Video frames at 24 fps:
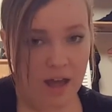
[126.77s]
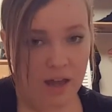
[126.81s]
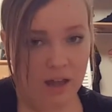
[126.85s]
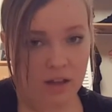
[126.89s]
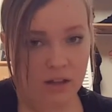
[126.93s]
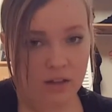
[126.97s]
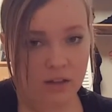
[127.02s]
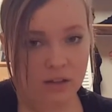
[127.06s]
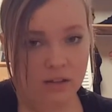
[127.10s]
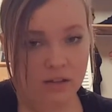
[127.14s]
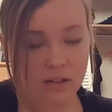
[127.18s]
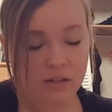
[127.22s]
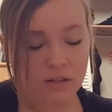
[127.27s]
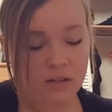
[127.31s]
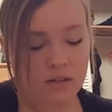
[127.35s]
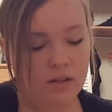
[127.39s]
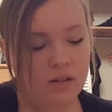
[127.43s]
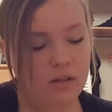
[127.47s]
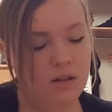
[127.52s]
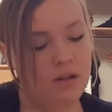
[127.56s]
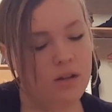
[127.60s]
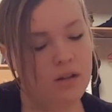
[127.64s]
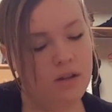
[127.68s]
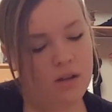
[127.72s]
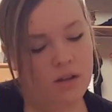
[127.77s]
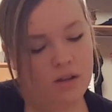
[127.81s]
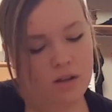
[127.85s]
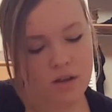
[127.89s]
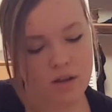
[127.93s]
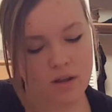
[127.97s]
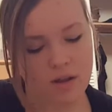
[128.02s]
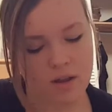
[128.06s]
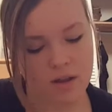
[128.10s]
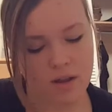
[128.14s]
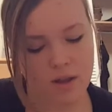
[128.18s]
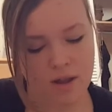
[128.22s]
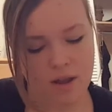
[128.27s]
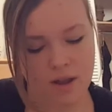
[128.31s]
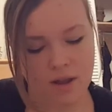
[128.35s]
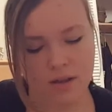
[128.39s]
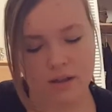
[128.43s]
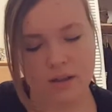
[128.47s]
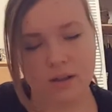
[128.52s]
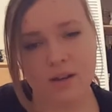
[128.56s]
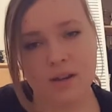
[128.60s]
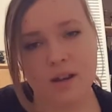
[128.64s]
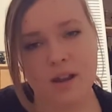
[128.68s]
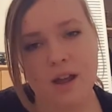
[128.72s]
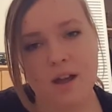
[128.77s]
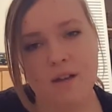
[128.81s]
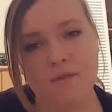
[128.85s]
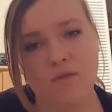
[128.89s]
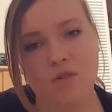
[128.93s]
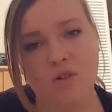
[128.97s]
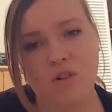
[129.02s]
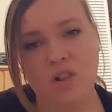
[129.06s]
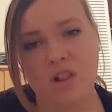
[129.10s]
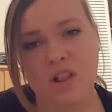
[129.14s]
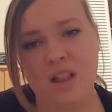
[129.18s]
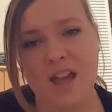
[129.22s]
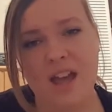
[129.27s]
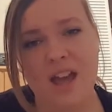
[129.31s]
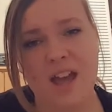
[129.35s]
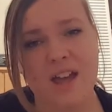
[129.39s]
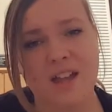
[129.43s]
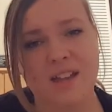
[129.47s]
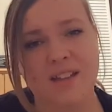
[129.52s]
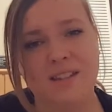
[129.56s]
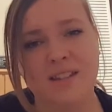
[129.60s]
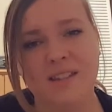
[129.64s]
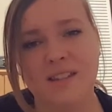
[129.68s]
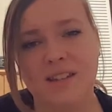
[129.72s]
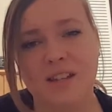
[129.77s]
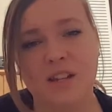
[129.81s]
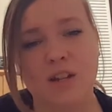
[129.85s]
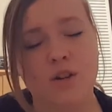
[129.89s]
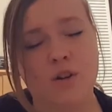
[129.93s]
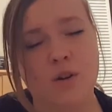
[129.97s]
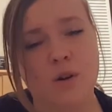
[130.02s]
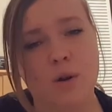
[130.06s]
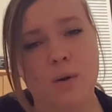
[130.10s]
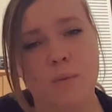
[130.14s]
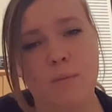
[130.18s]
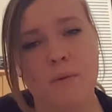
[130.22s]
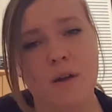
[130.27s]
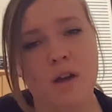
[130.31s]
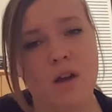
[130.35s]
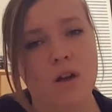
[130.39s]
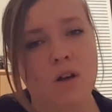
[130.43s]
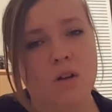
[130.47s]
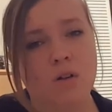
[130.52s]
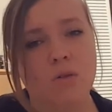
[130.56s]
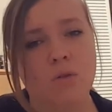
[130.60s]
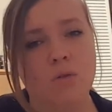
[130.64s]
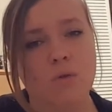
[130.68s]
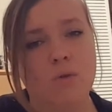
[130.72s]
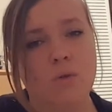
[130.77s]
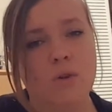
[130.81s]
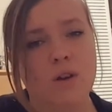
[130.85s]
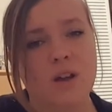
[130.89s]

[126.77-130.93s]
Now, the external iliac and the